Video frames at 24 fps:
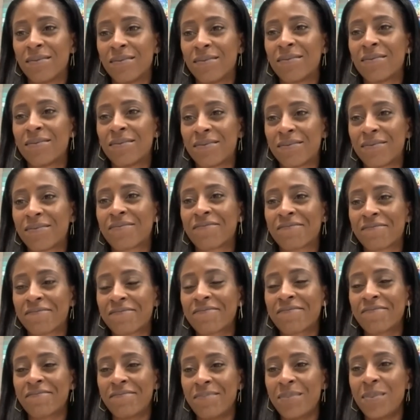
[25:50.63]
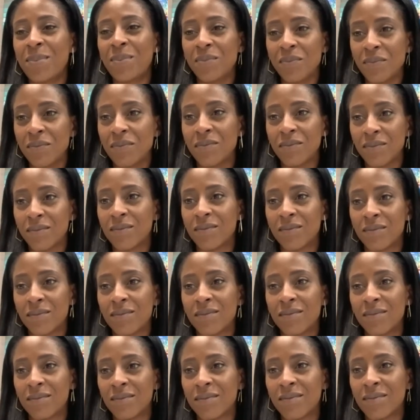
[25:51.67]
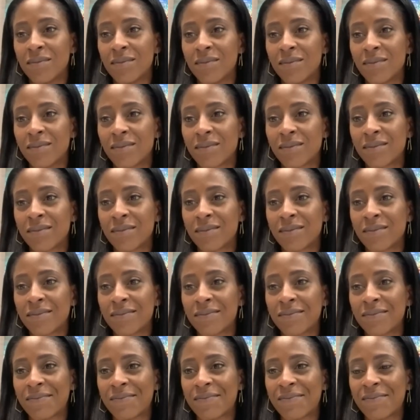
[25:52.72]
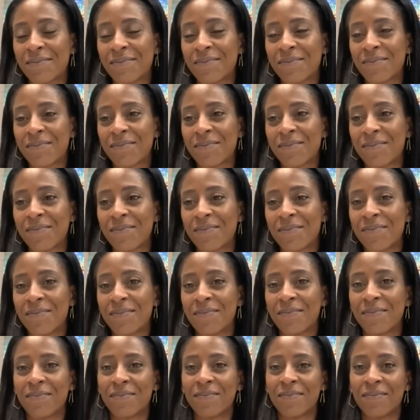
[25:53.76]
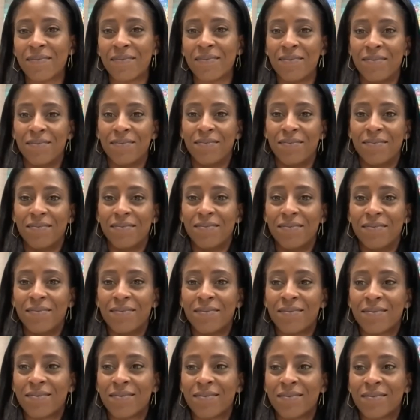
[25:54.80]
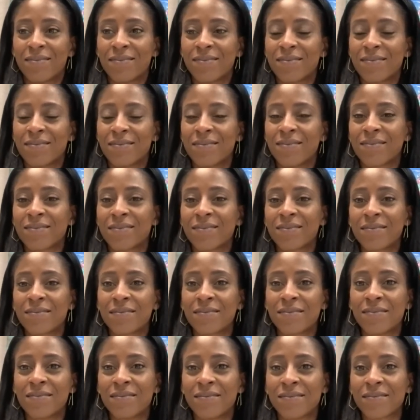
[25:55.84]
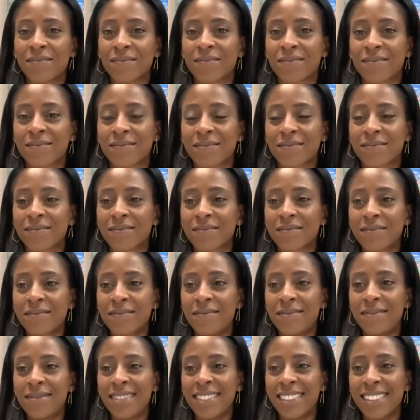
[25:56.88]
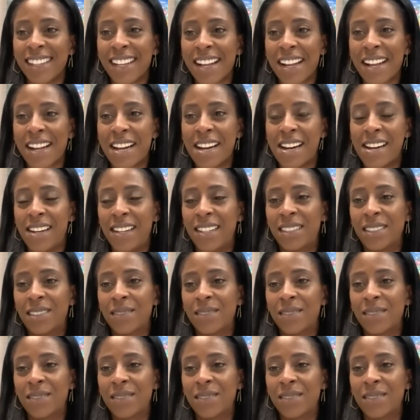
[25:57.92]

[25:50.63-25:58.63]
No words are spoken by the person on screen.